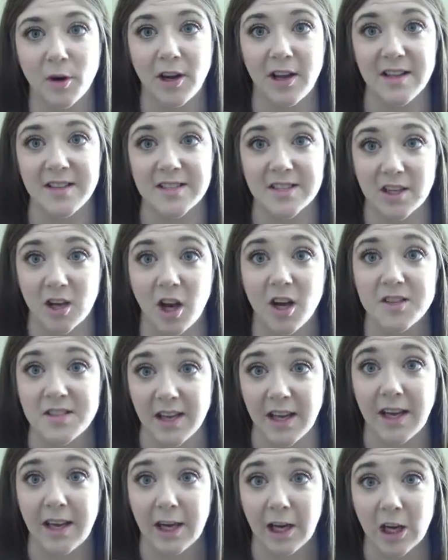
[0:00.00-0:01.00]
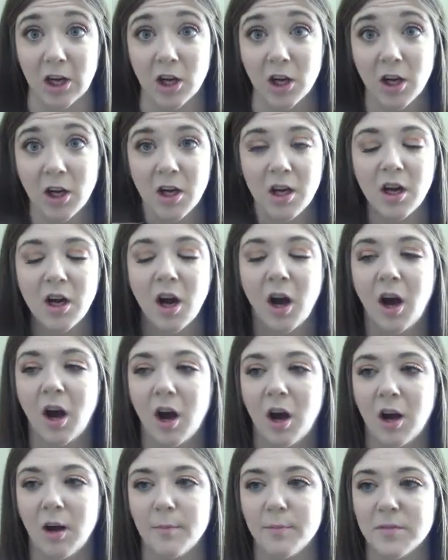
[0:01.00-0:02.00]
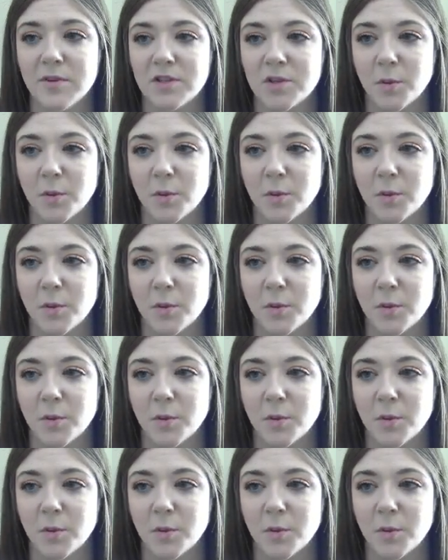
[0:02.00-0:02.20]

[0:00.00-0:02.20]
it's cut to here. Um,